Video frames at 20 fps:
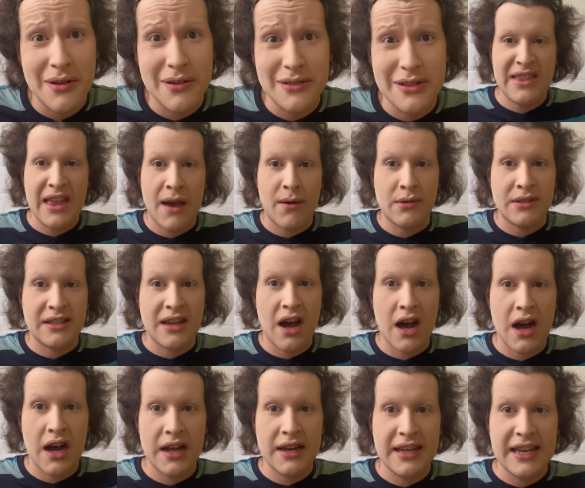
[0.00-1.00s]
That was
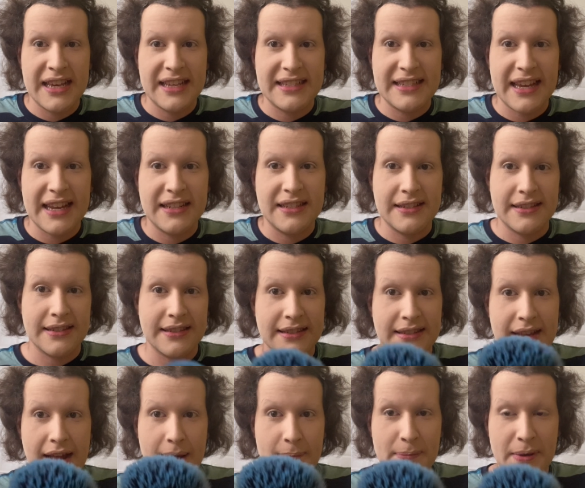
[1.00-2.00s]
God. He said,
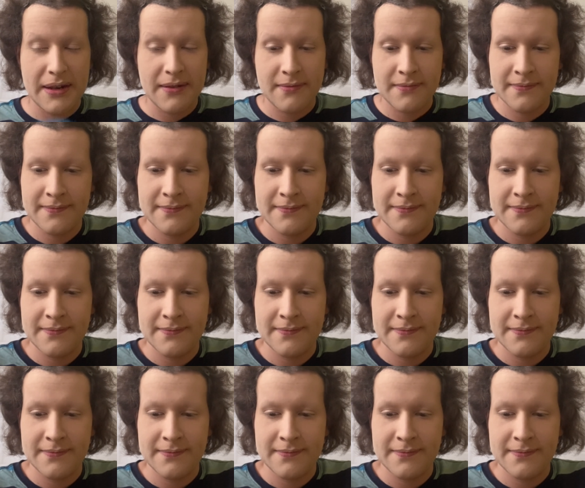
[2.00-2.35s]
stop it.